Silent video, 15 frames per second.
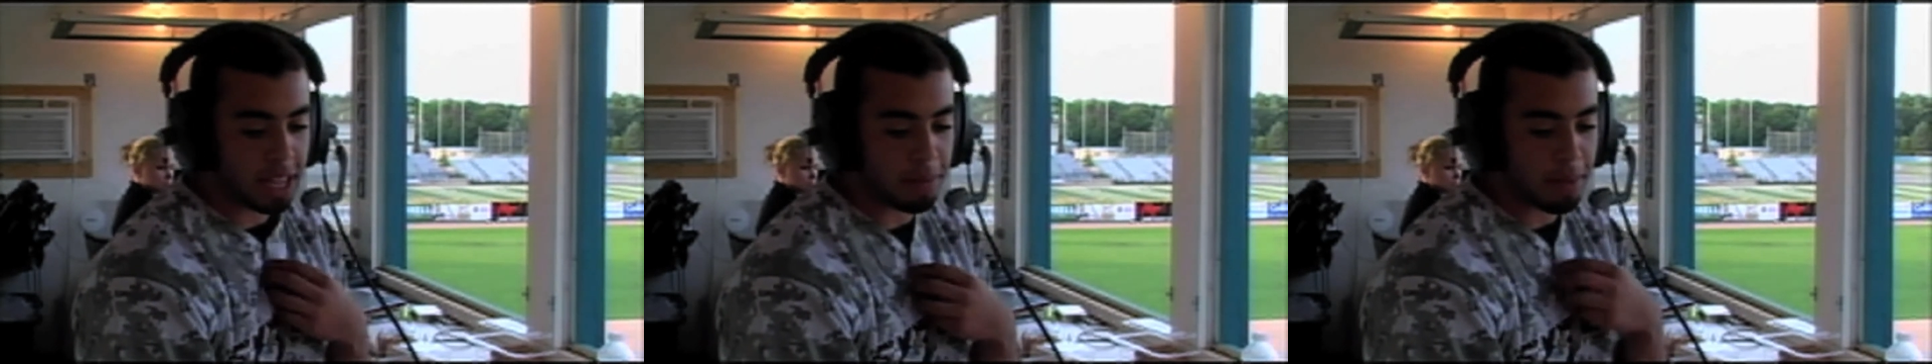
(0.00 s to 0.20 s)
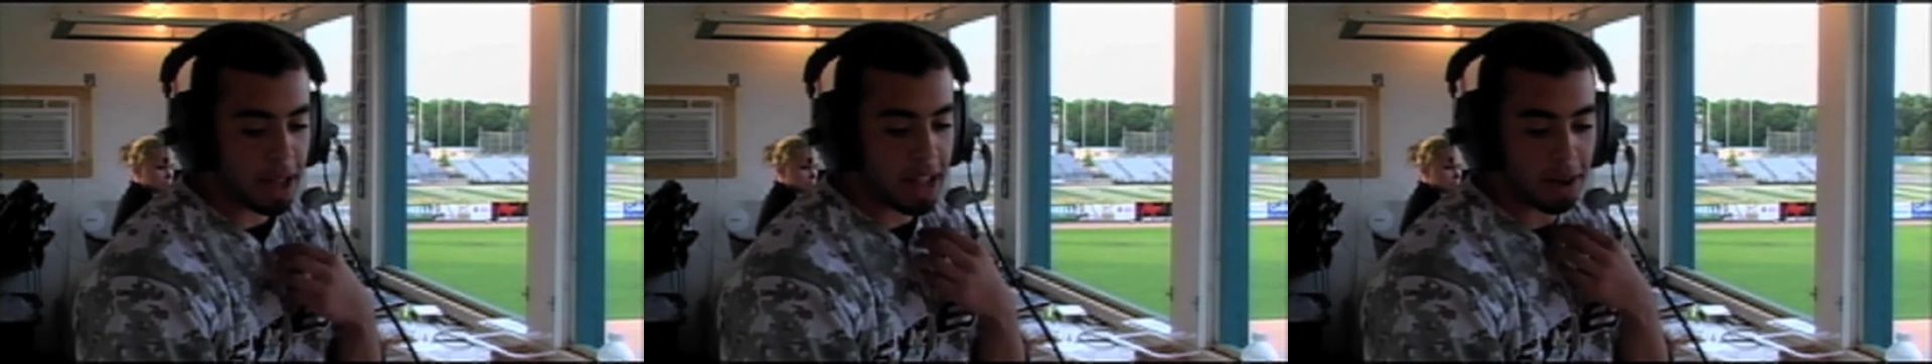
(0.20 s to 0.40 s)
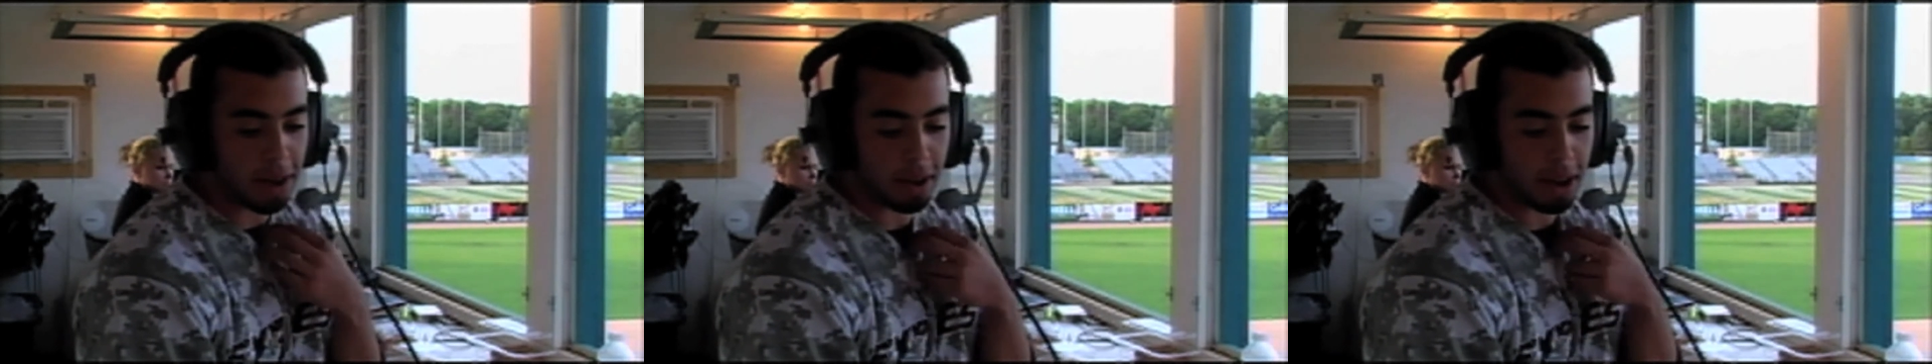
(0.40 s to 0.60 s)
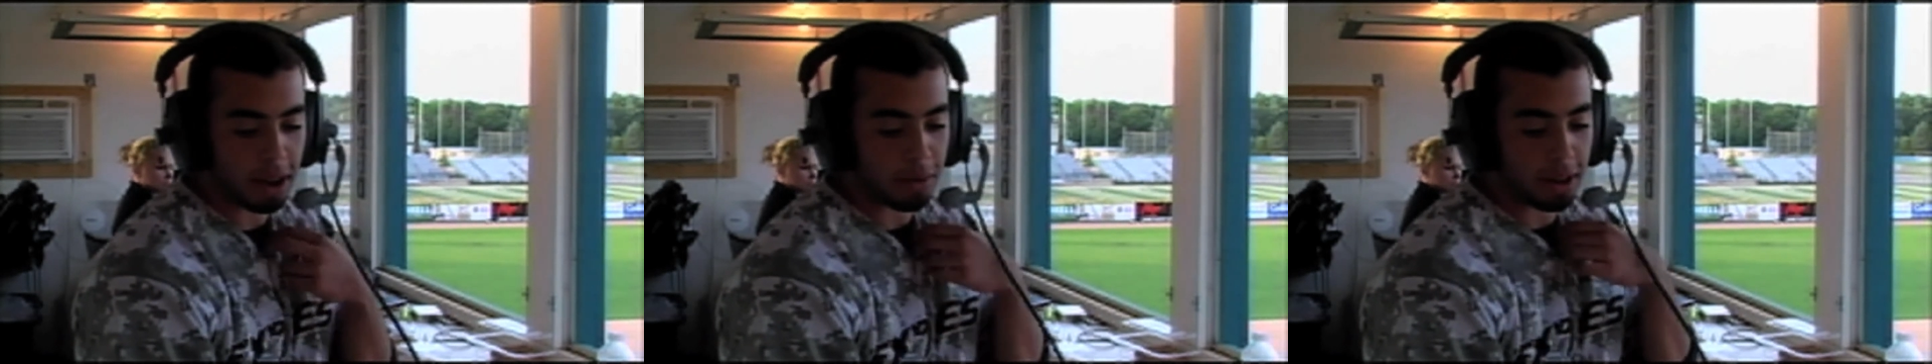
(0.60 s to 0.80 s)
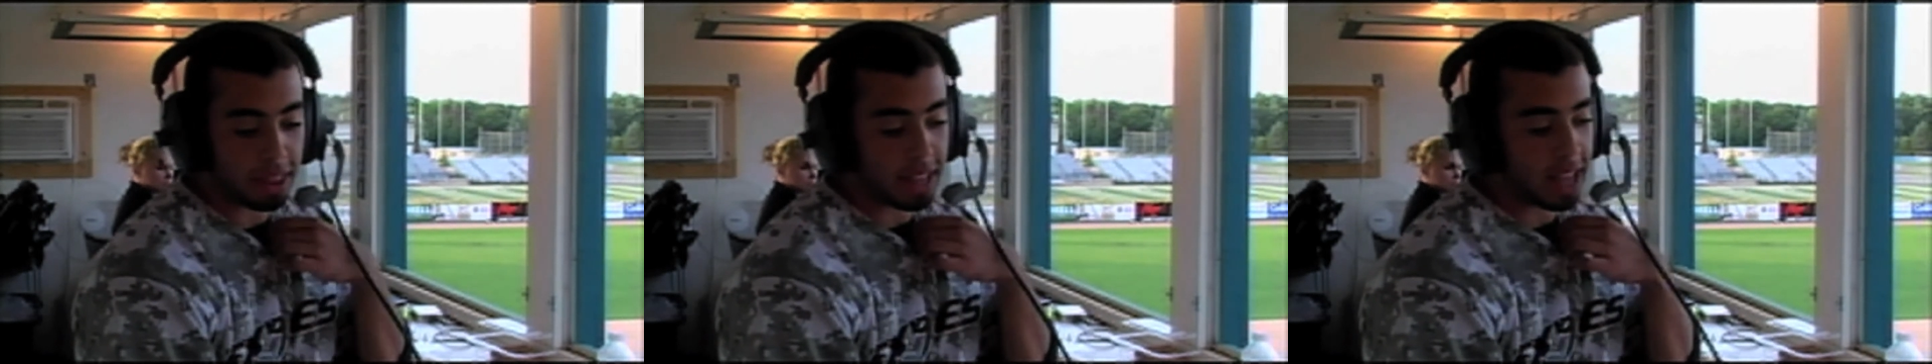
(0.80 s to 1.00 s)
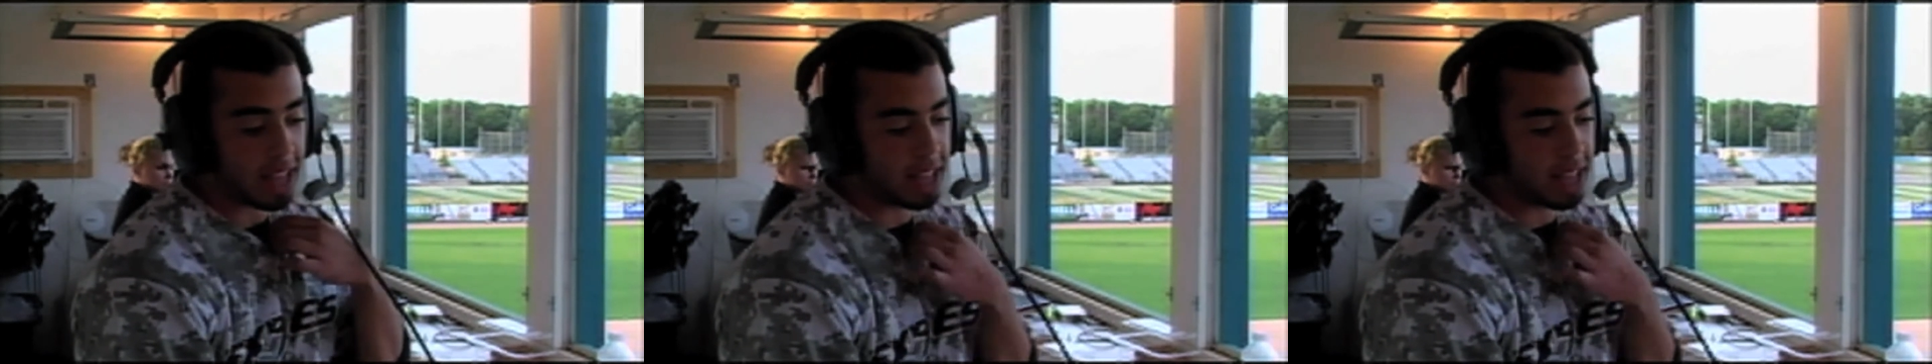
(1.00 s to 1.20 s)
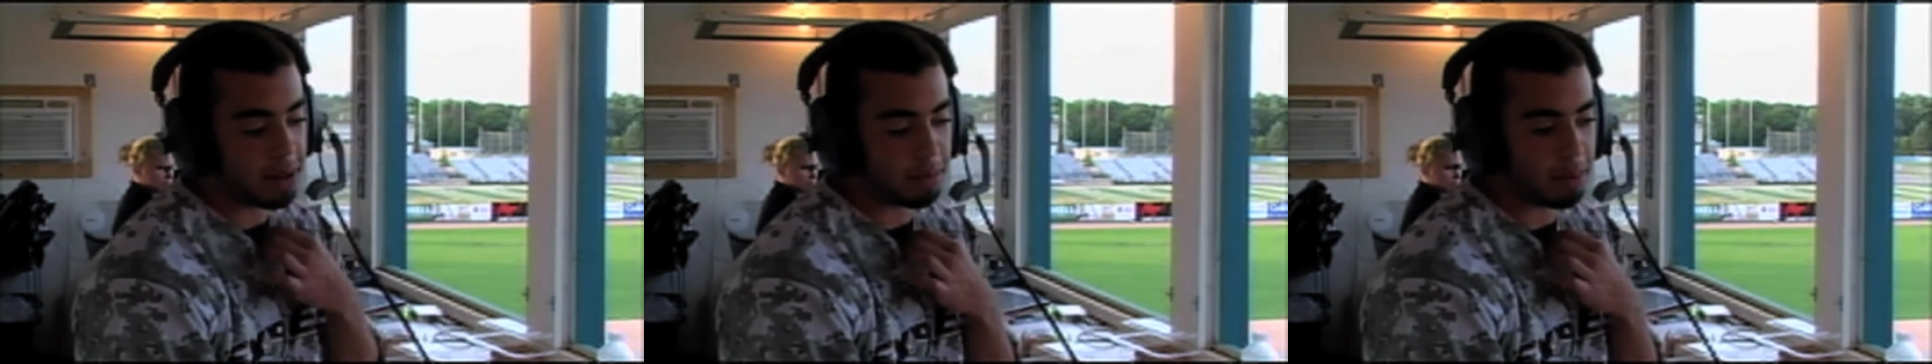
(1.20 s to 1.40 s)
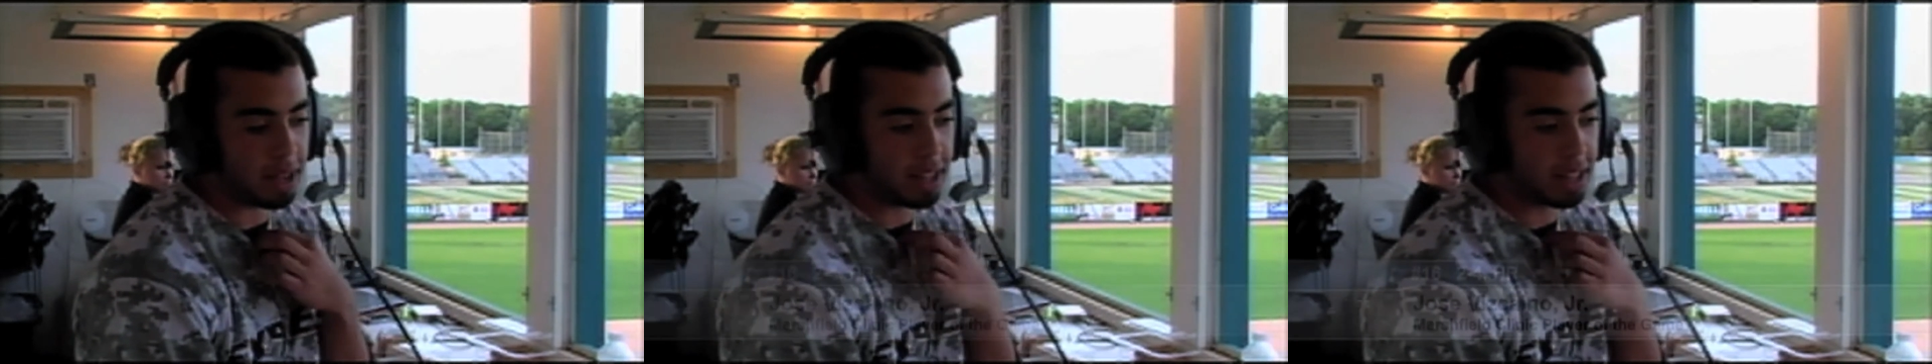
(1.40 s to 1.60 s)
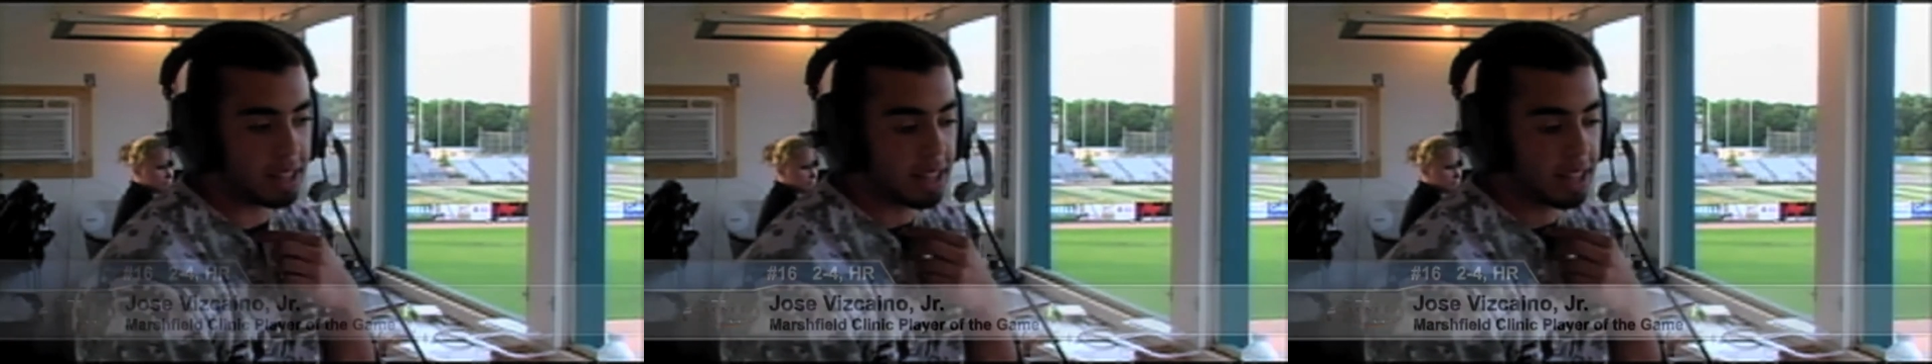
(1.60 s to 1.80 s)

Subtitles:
at bat, I wanted that hit, but